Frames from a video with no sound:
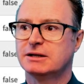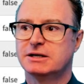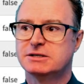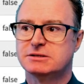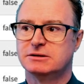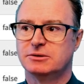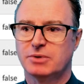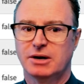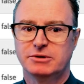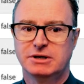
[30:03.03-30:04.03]
list, you can
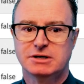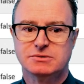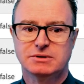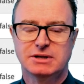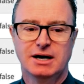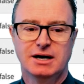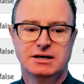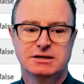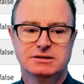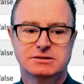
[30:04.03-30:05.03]
probably guess what that
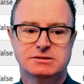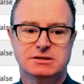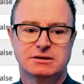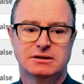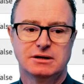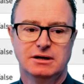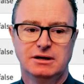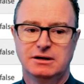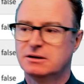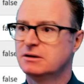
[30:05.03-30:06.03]
is
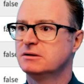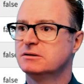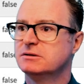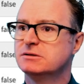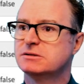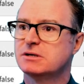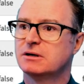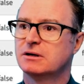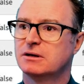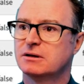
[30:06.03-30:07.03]

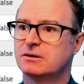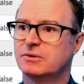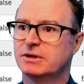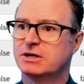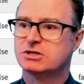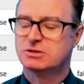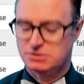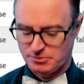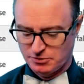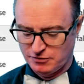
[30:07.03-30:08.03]
the one that shows
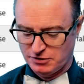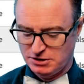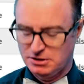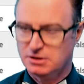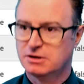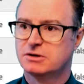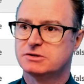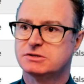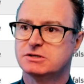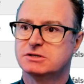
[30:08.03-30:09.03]
up over here,
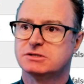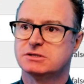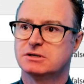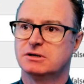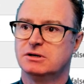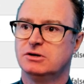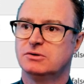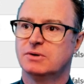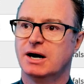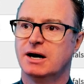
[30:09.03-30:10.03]

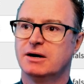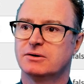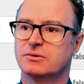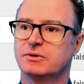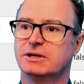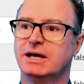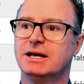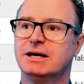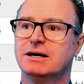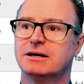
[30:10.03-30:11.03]
SysUI
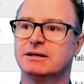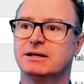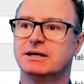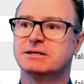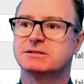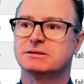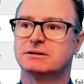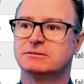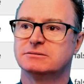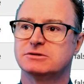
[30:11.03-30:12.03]
related list,
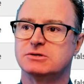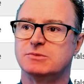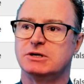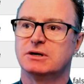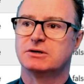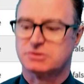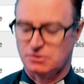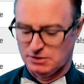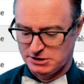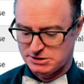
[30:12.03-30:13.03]

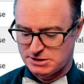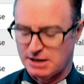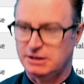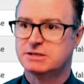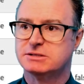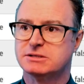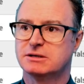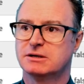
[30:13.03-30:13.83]
underscore list.list.